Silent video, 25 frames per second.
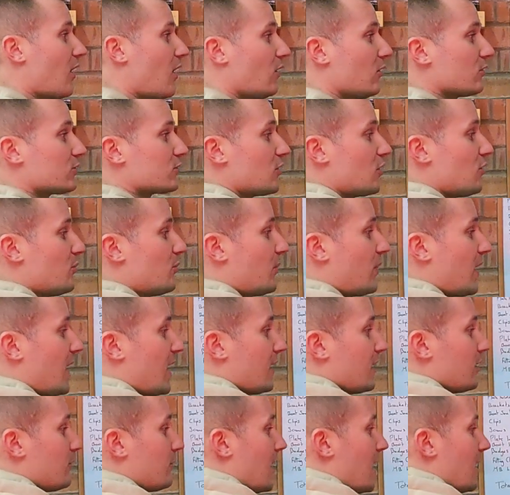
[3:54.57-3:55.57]
also
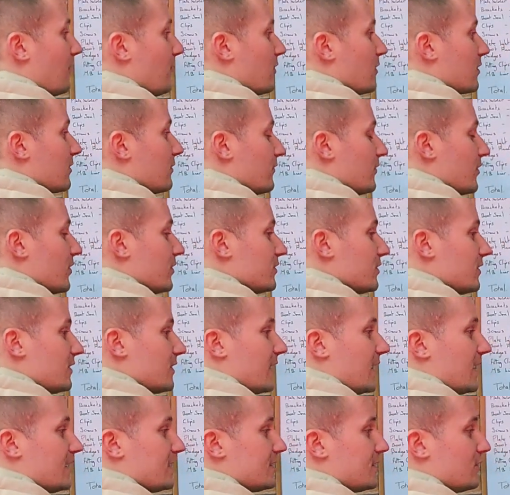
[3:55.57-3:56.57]
part of the Mark 1
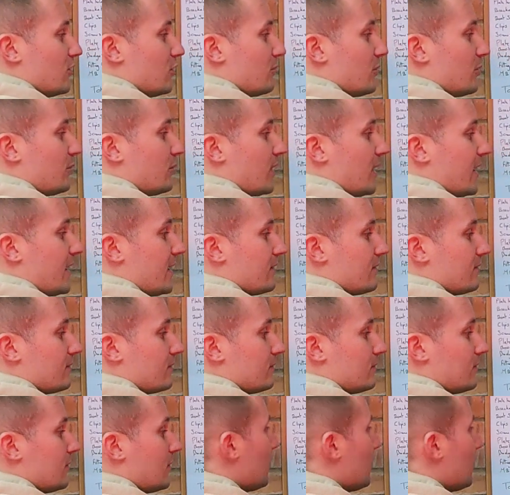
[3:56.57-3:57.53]
conversion is the number plate